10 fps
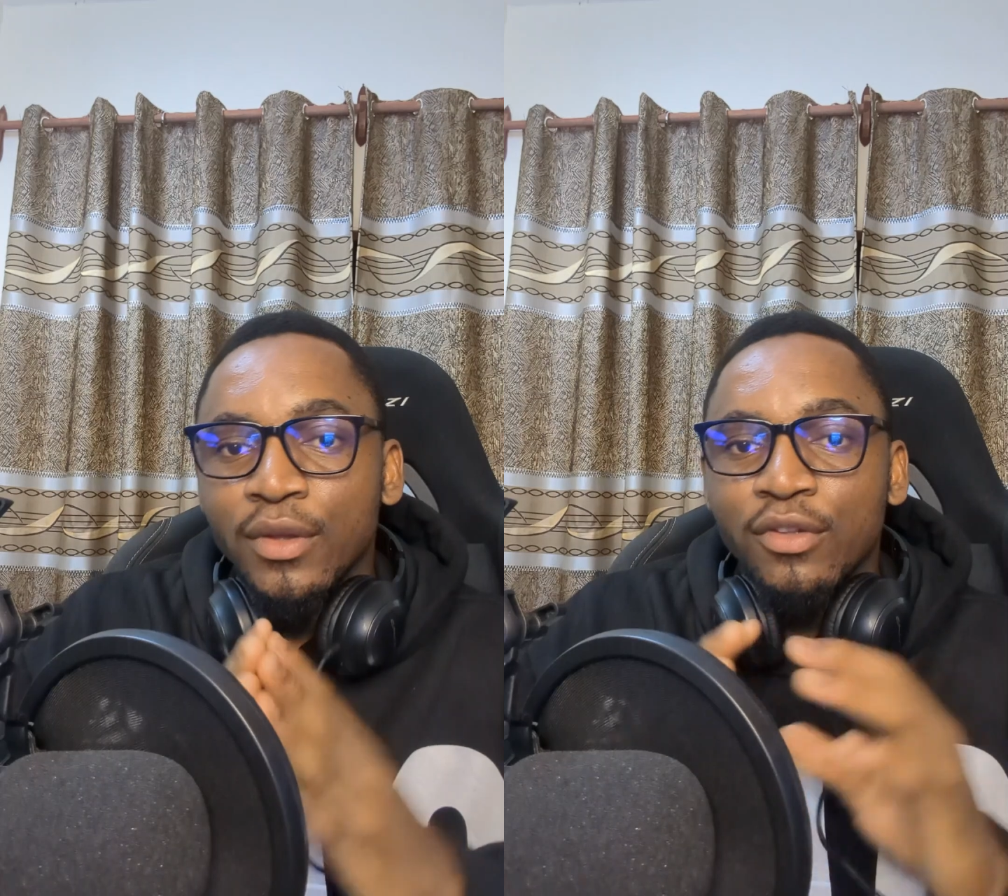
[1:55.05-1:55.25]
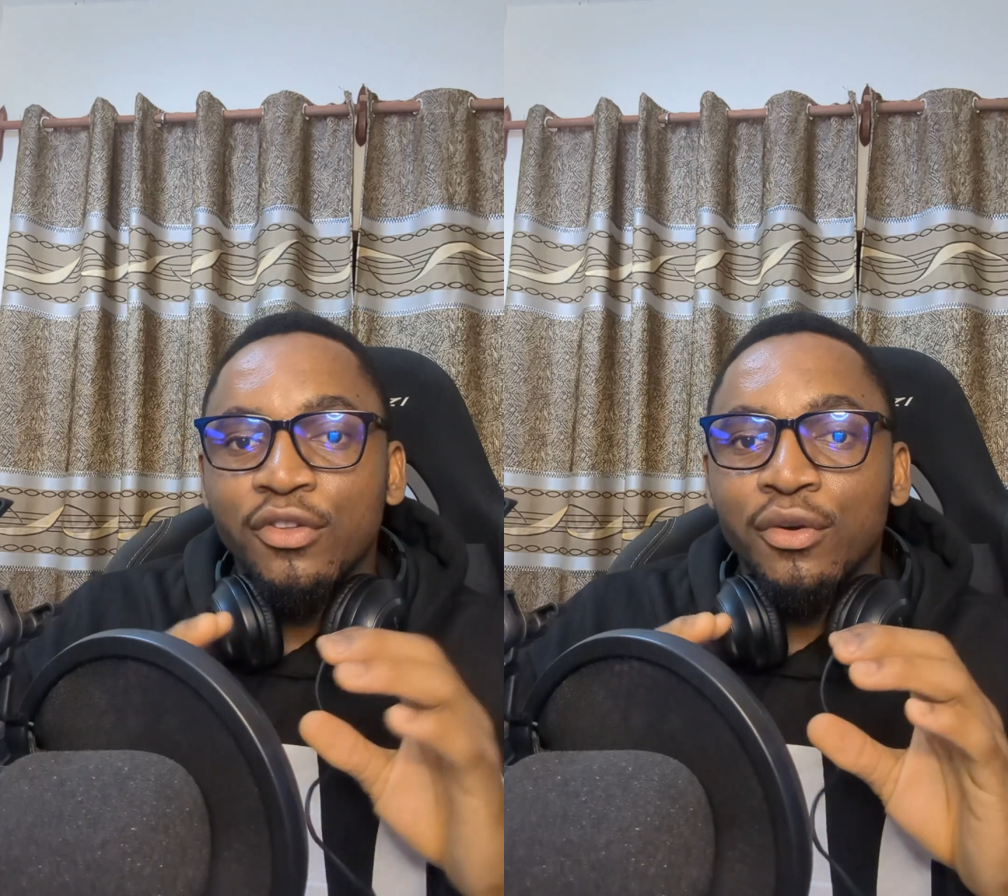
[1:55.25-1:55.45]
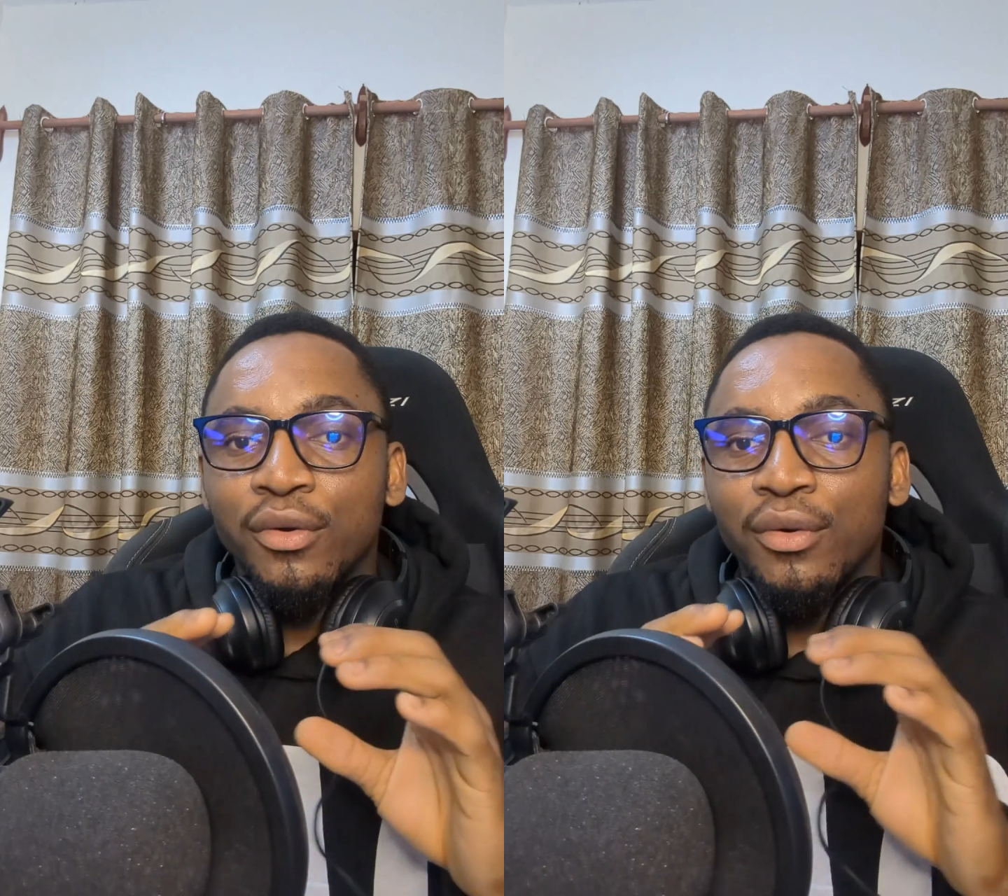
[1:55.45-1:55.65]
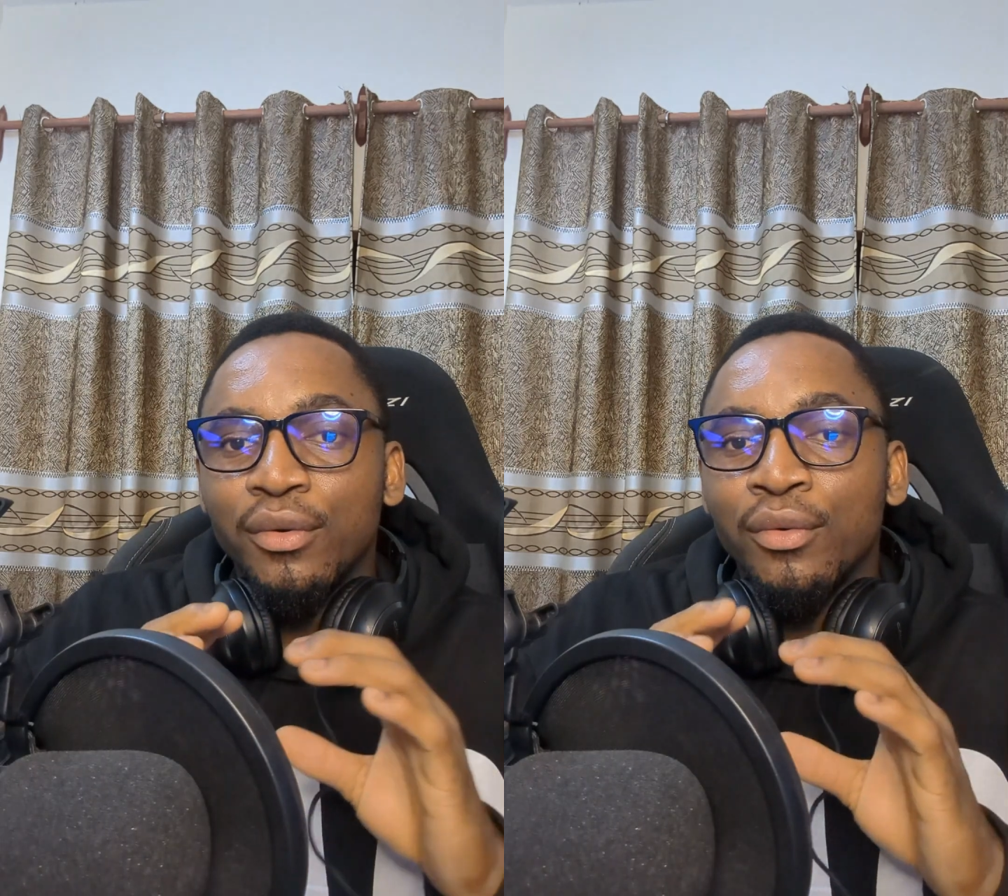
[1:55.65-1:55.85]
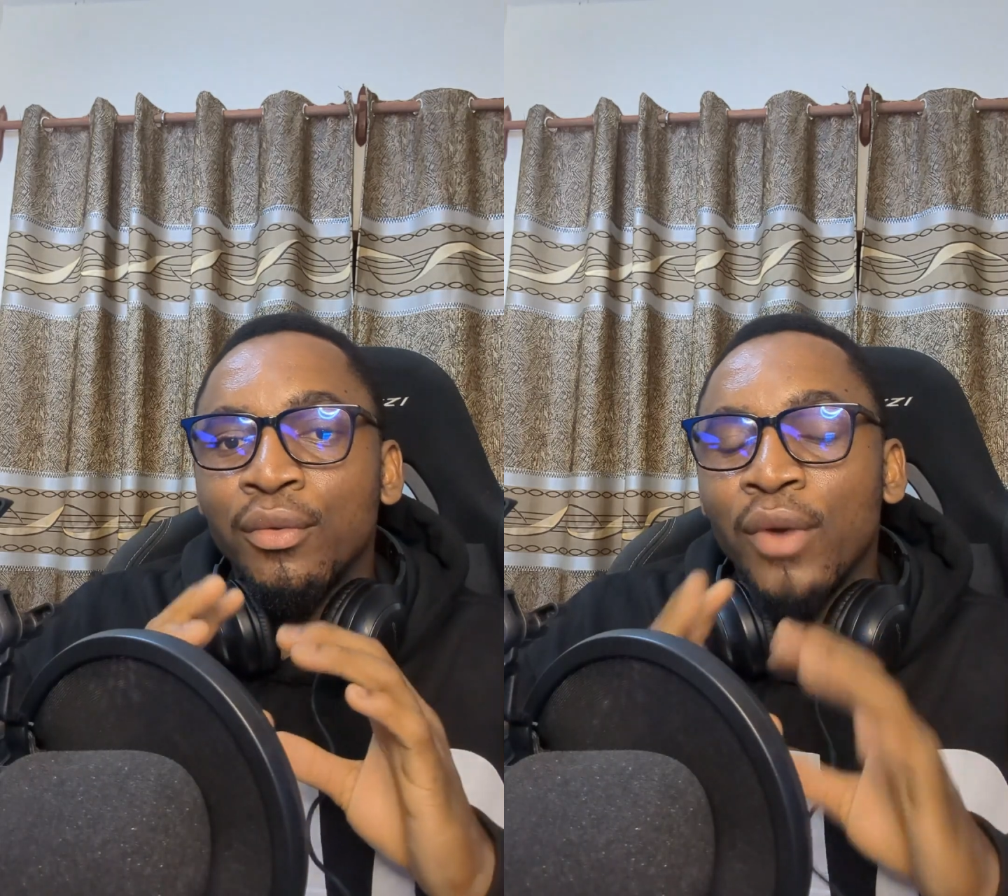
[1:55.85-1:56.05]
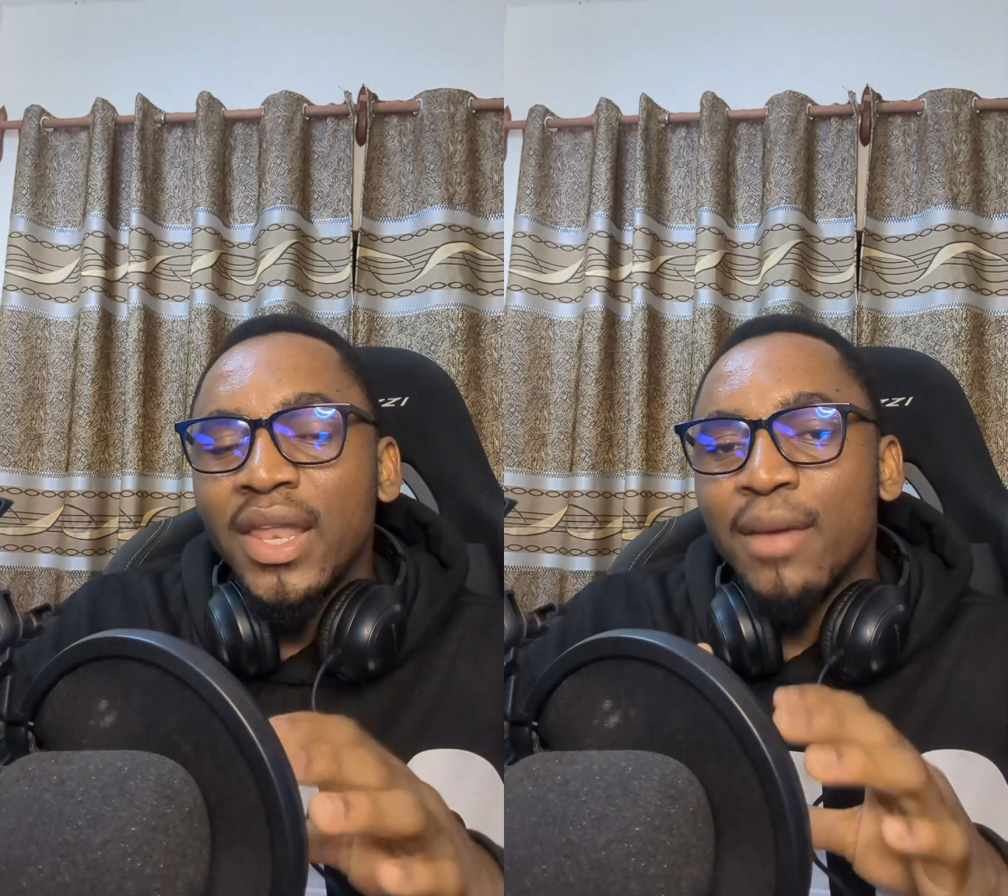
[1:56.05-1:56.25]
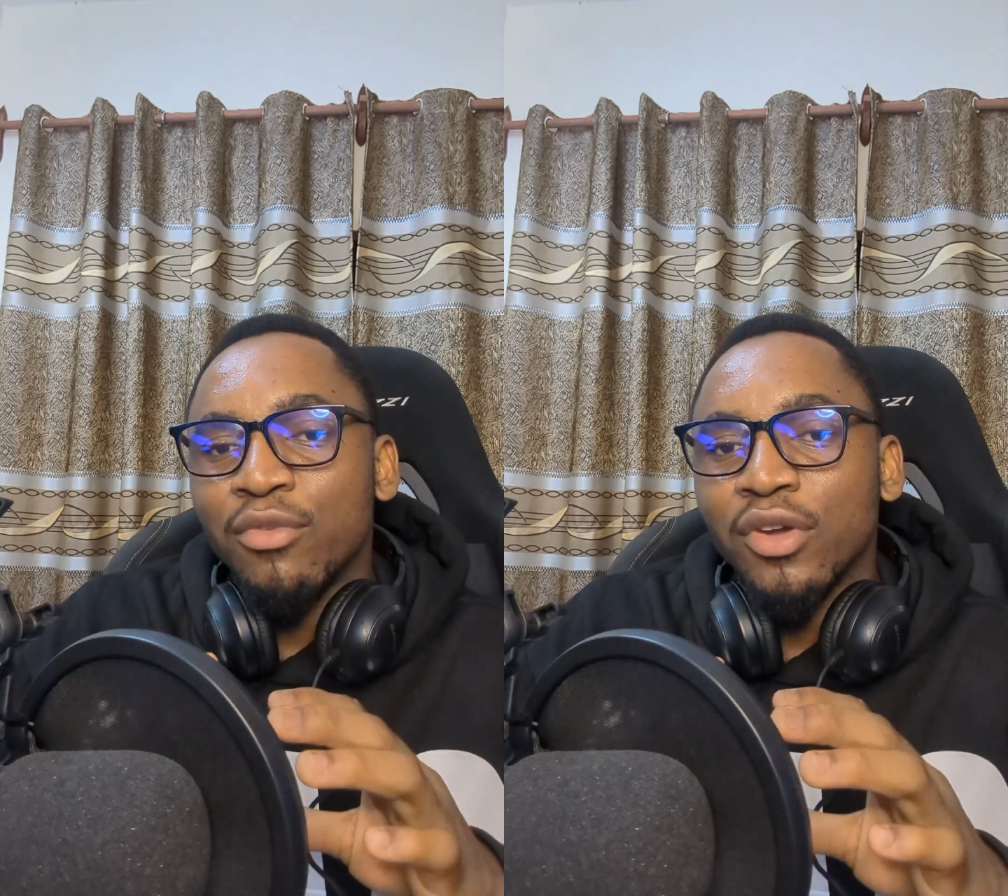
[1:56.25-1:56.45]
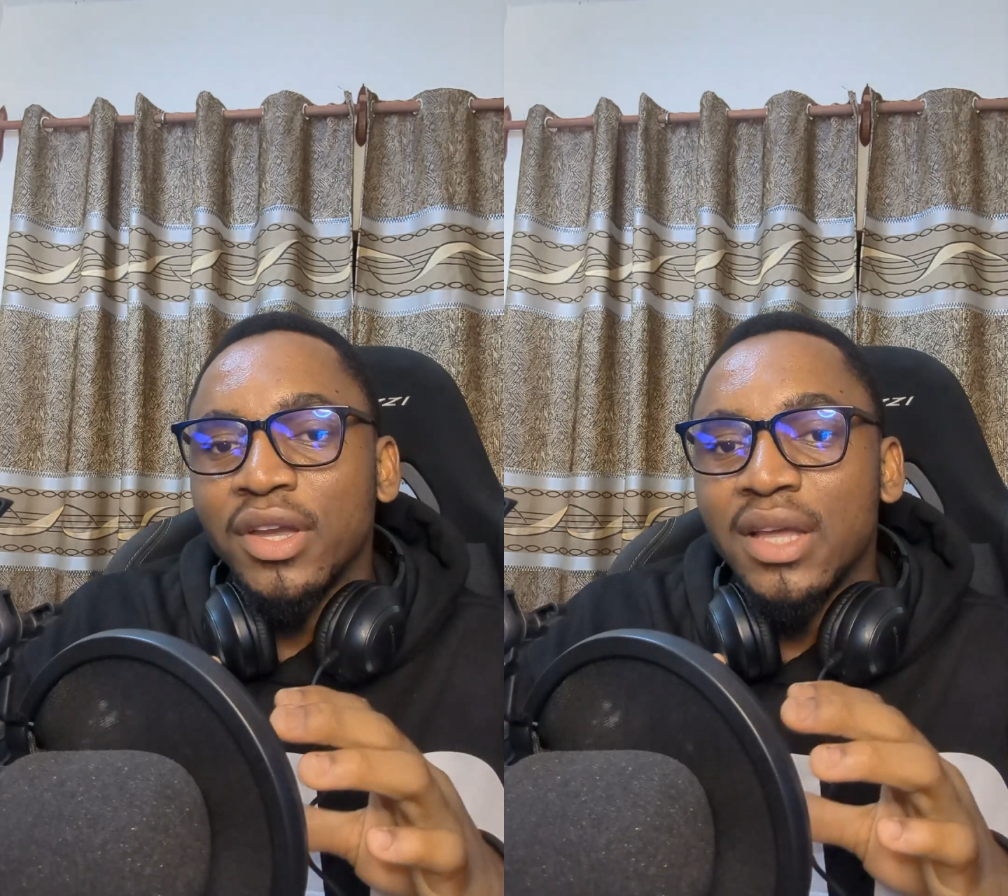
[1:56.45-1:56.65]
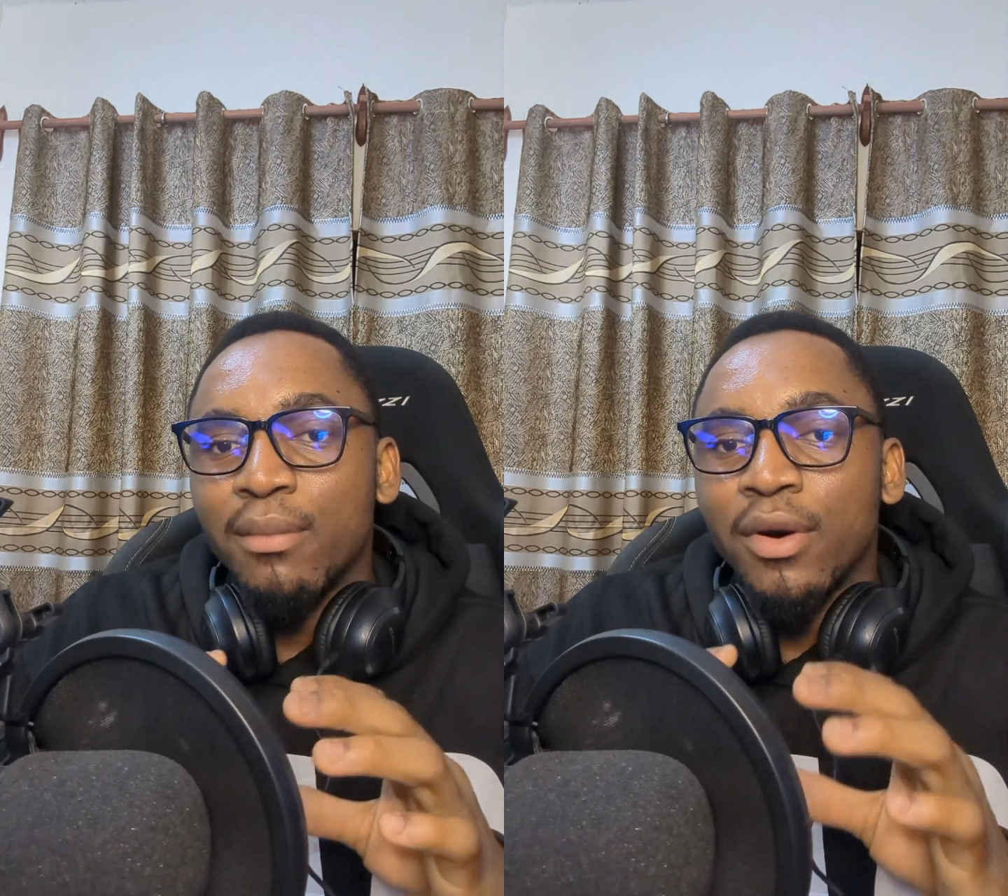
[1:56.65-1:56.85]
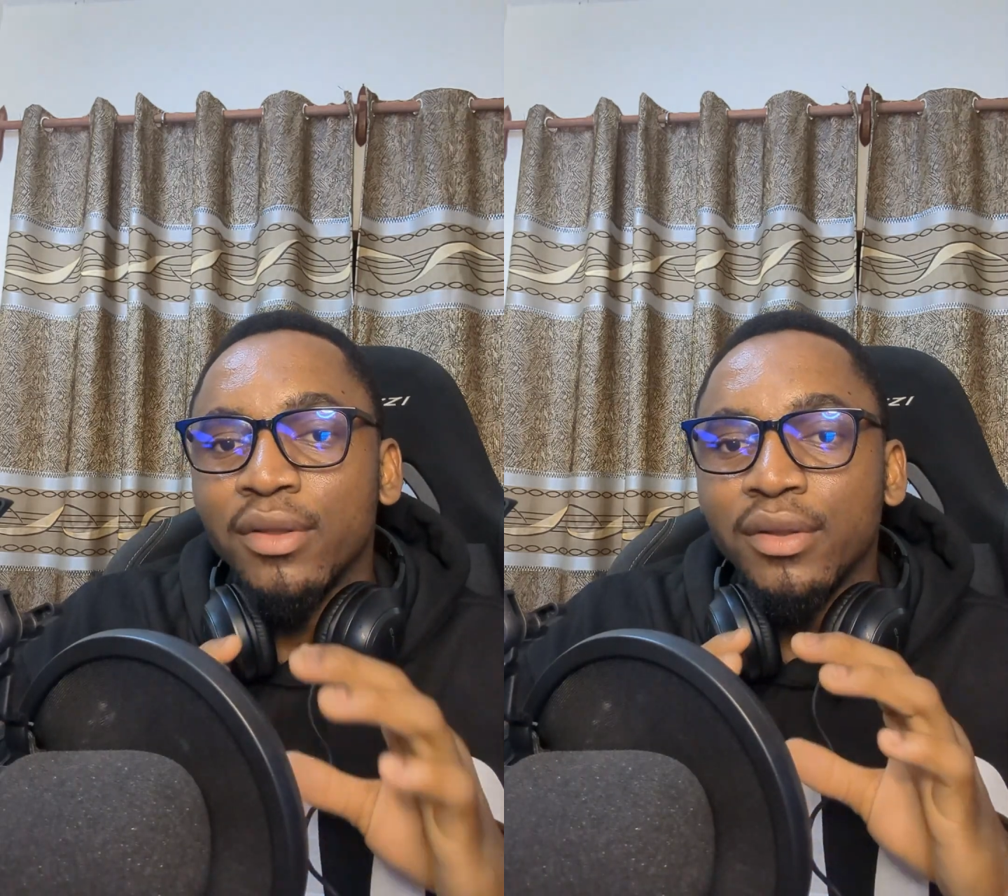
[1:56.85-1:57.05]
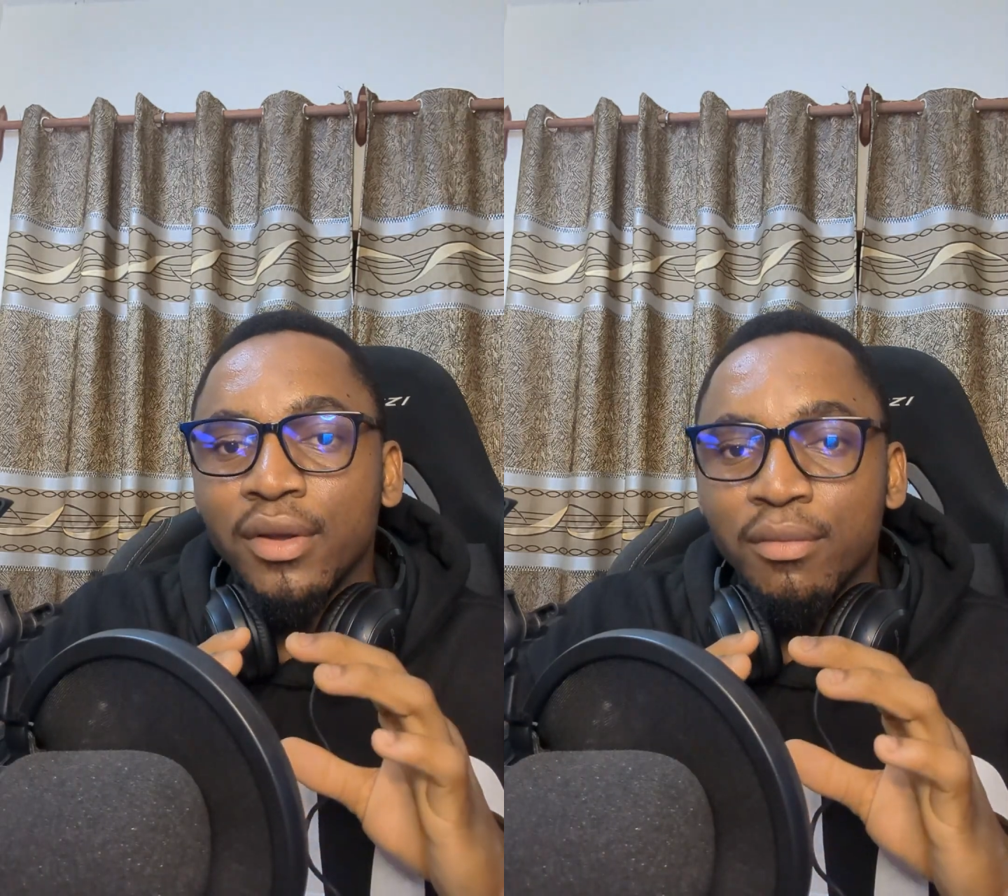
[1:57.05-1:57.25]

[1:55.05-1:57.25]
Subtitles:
So when I'm talking about